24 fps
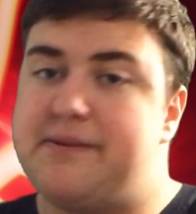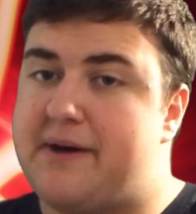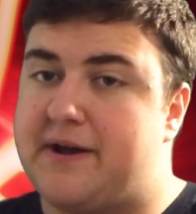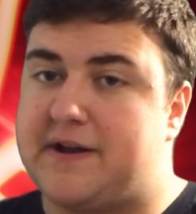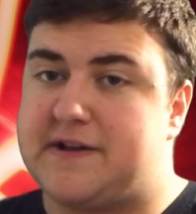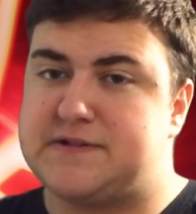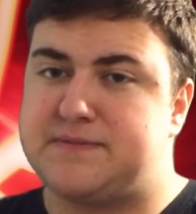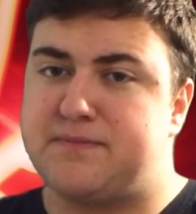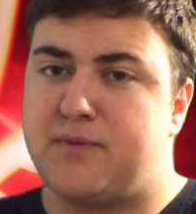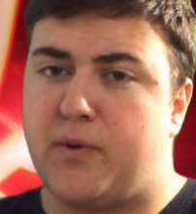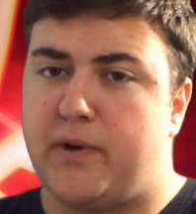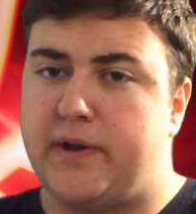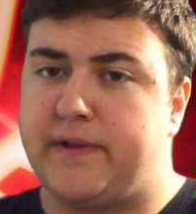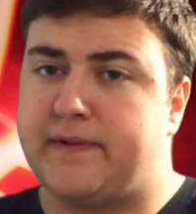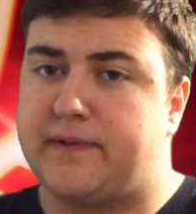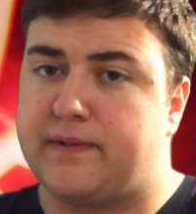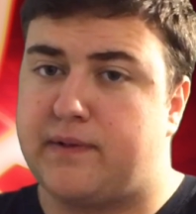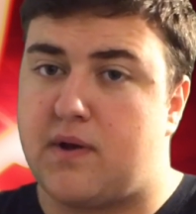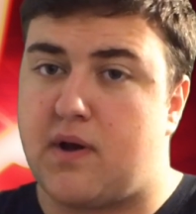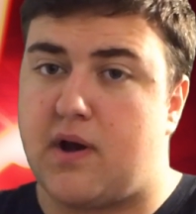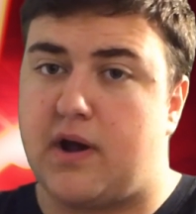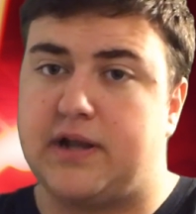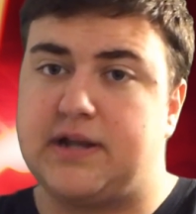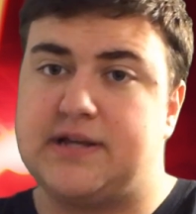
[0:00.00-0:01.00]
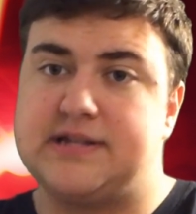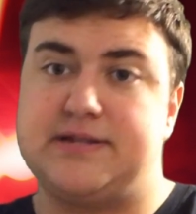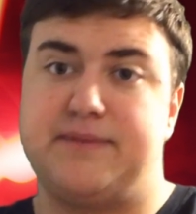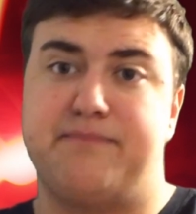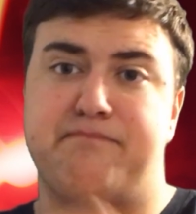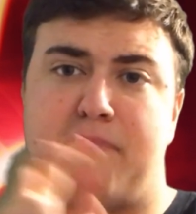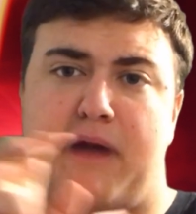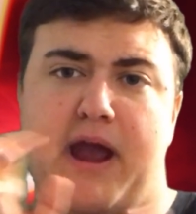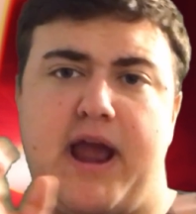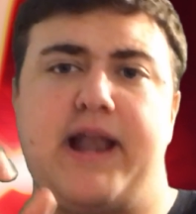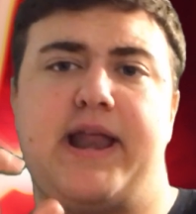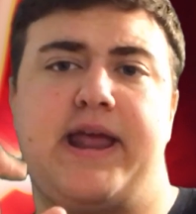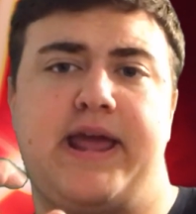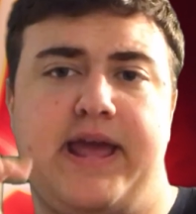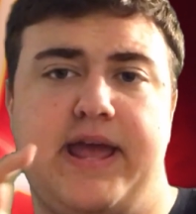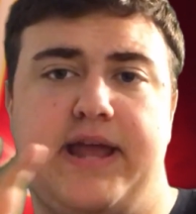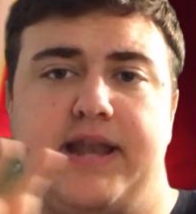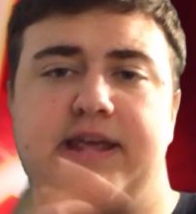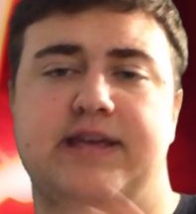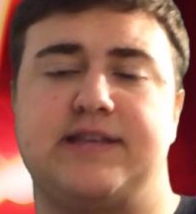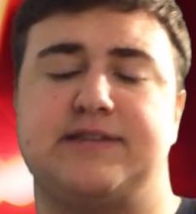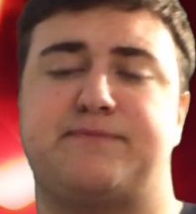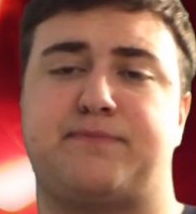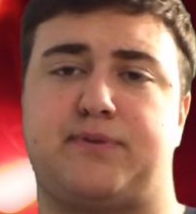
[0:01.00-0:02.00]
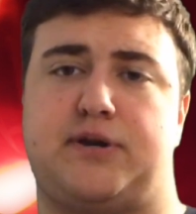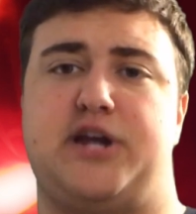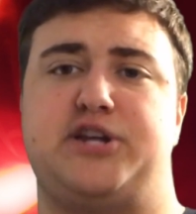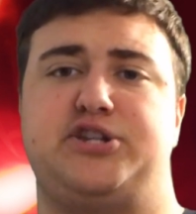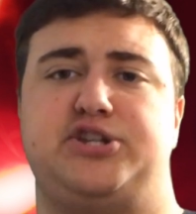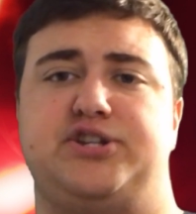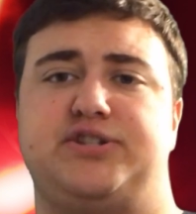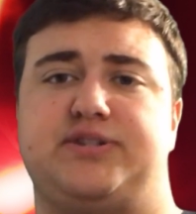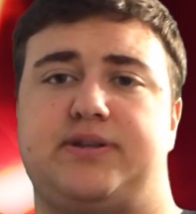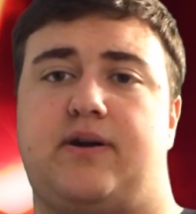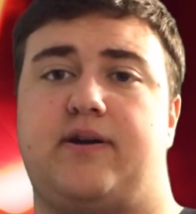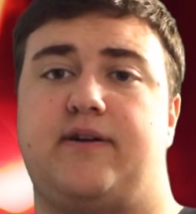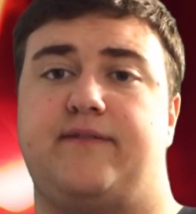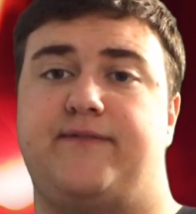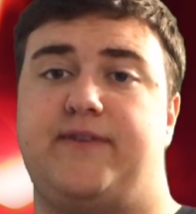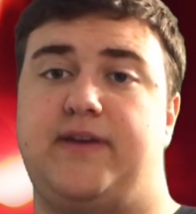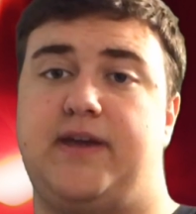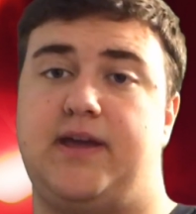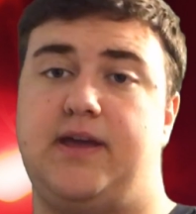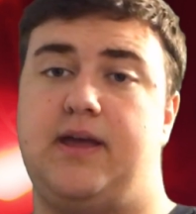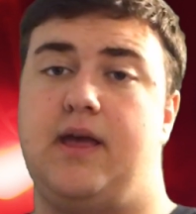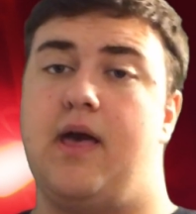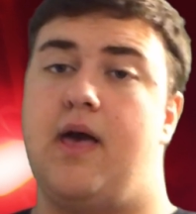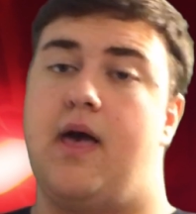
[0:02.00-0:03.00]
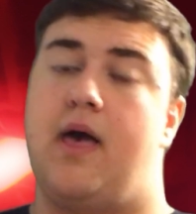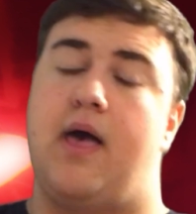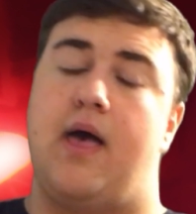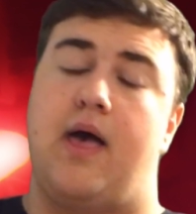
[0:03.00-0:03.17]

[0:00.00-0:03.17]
about us mowing the lawn because it might hit his precious RV.